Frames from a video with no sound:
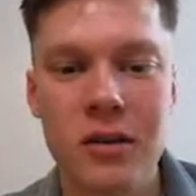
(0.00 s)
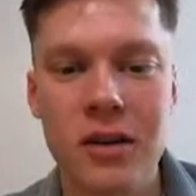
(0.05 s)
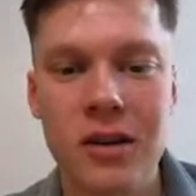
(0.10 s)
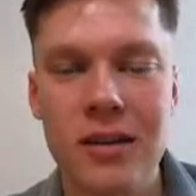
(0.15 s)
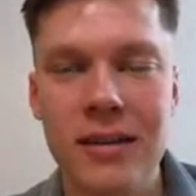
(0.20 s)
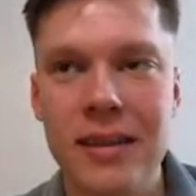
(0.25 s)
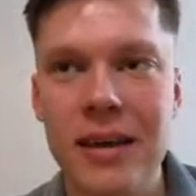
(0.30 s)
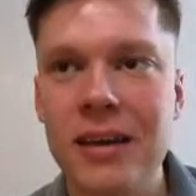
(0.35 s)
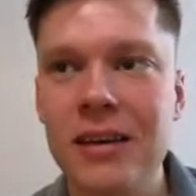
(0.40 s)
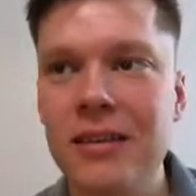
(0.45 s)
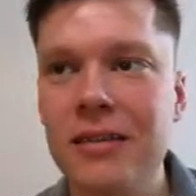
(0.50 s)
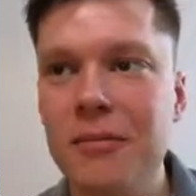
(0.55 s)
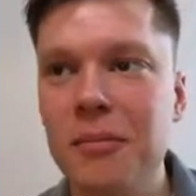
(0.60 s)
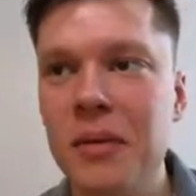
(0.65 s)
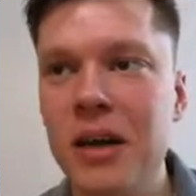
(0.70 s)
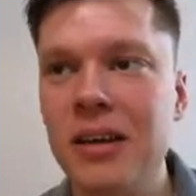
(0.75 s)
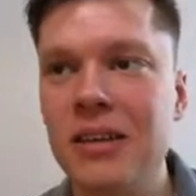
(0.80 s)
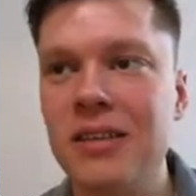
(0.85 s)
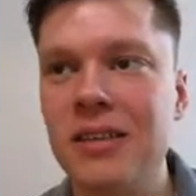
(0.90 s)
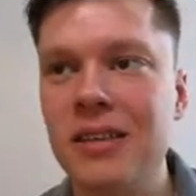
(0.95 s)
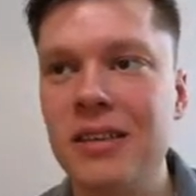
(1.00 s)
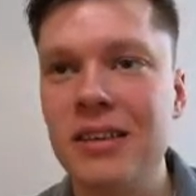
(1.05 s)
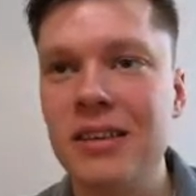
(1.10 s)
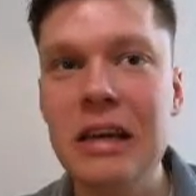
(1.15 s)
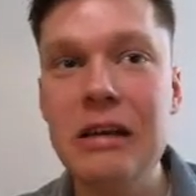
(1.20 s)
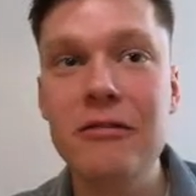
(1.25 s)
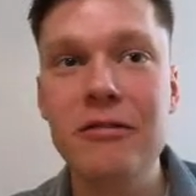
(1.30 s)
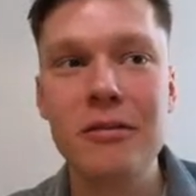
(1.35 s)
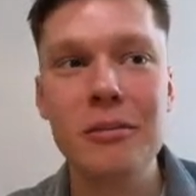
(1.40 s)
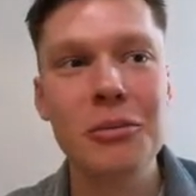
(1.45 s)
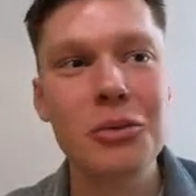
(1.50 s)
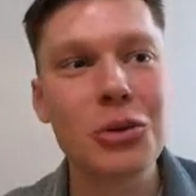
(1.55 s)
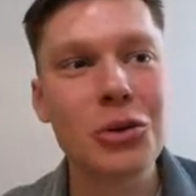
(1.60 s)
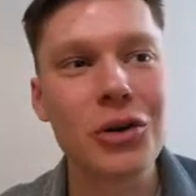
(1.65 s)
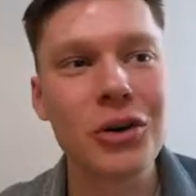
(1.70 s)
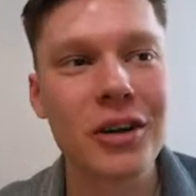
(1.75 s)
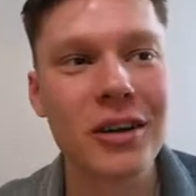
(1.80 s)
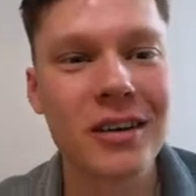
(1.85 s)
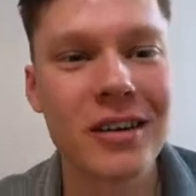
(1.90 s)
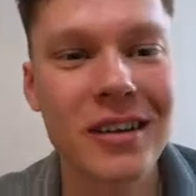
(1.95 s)
it then makes it even
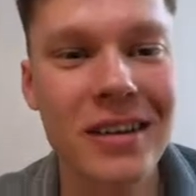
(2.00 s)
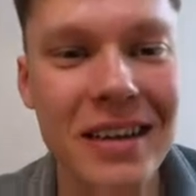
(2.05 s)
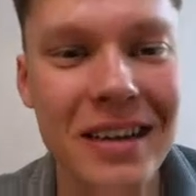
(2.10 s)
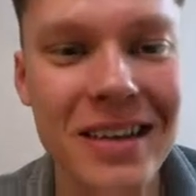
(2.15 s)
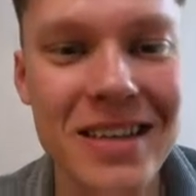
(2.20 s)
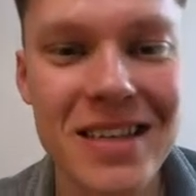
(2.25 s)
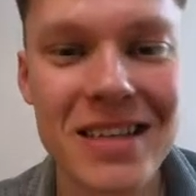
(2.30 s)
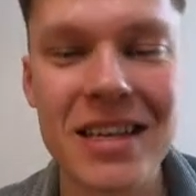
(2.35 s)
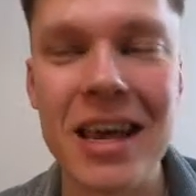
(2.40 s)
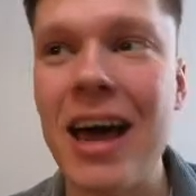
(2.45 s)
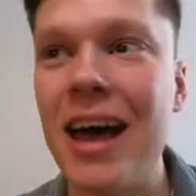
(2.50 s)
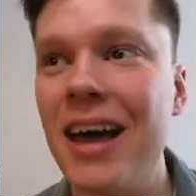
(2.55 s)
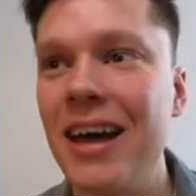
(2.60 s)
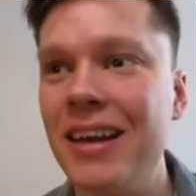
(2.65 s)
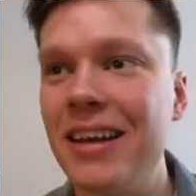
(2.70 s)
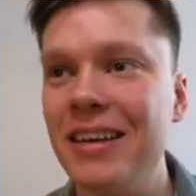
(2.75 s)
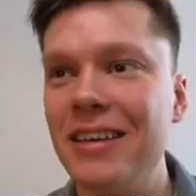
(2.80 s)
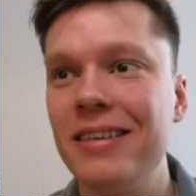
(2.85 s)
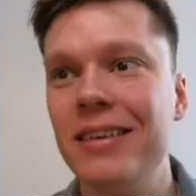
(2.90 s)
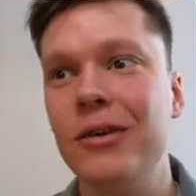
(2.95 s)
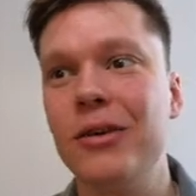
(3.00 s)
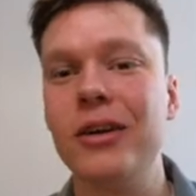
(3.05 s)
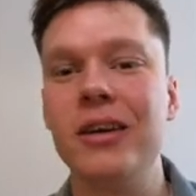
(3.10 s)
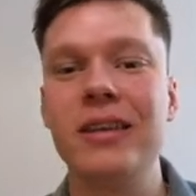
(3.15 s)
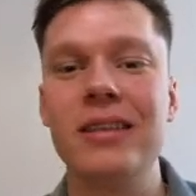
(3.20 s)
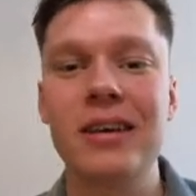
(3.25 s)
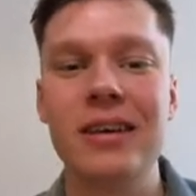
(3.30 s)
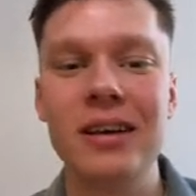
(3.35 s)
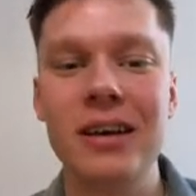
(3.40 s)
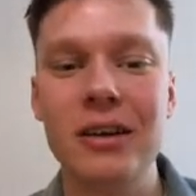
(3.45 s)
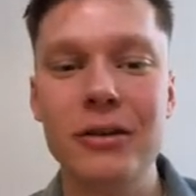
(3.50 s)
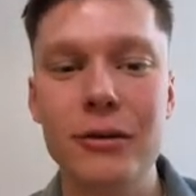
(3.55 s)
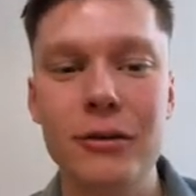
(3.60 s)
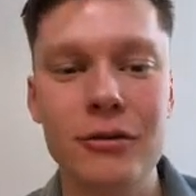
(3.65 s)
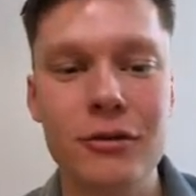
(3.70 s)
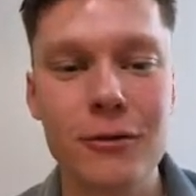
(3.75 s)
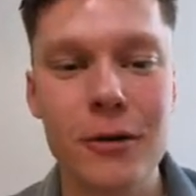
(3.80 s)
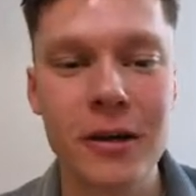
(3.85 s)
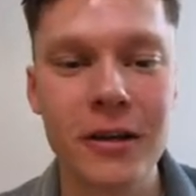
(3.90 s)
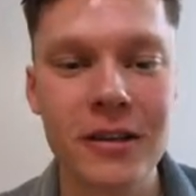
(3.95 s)
more sad and annoying that I don't
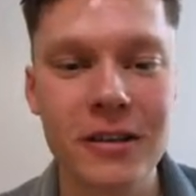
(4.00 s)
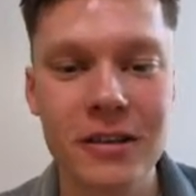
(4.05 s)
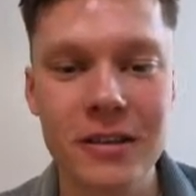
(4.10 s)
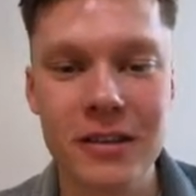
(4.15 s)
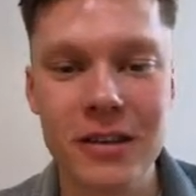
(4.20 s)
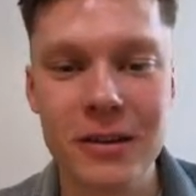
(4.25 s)
drink it.